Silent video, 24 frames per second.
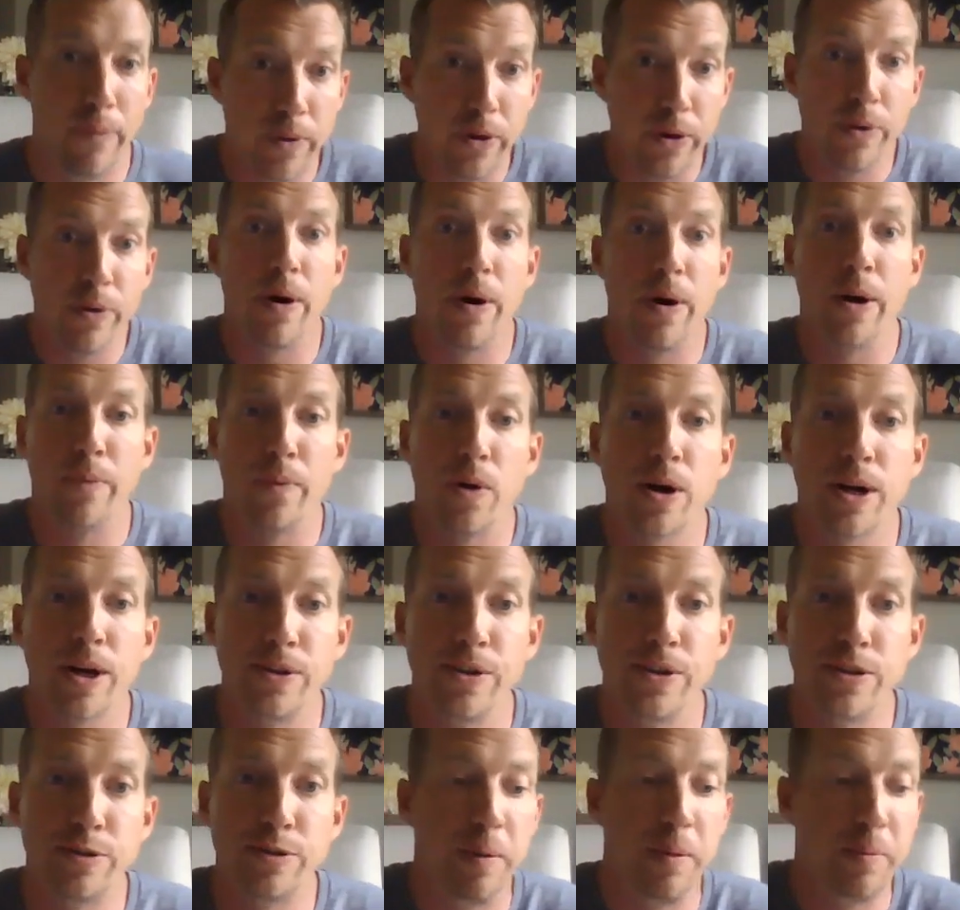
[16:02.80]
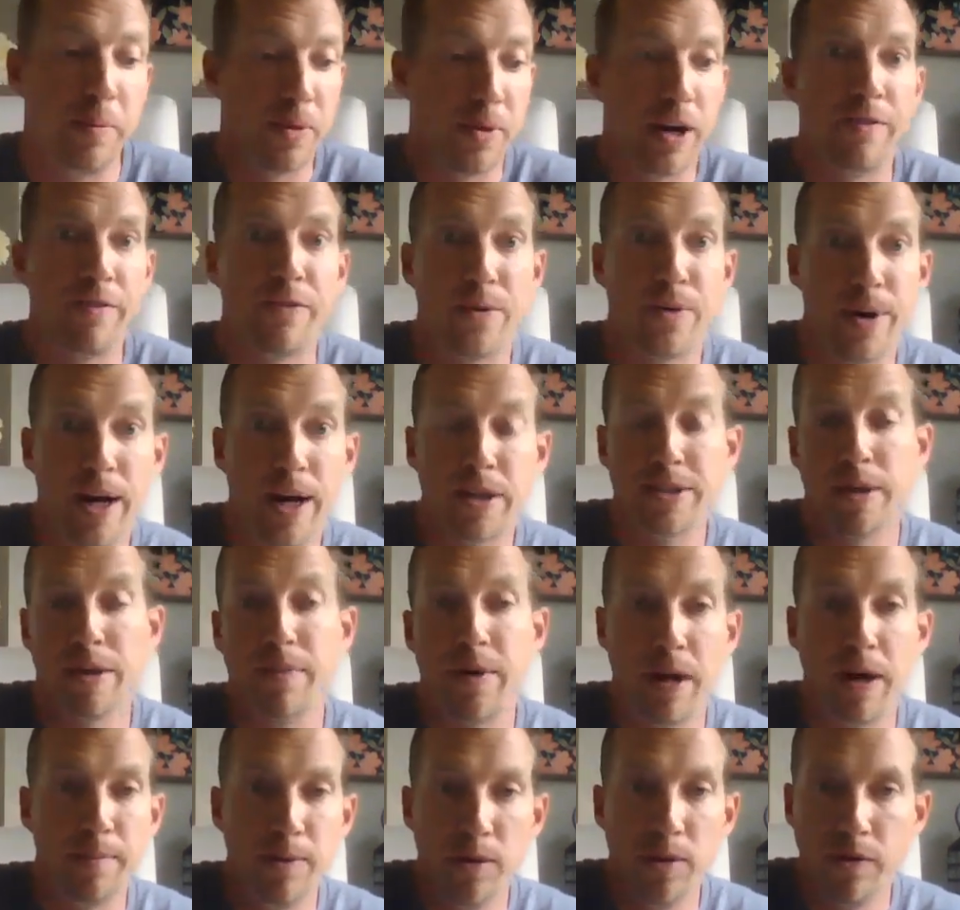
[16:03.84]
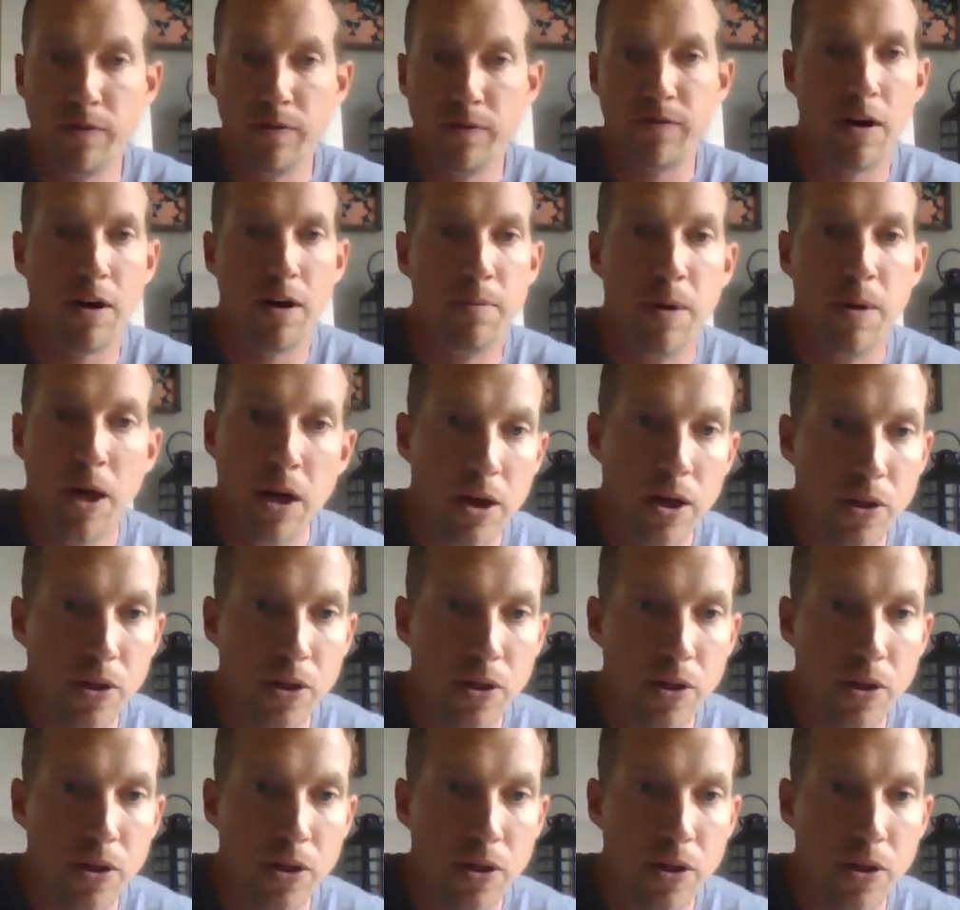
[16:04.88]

really want to work on those people. And everyone else, I want to move from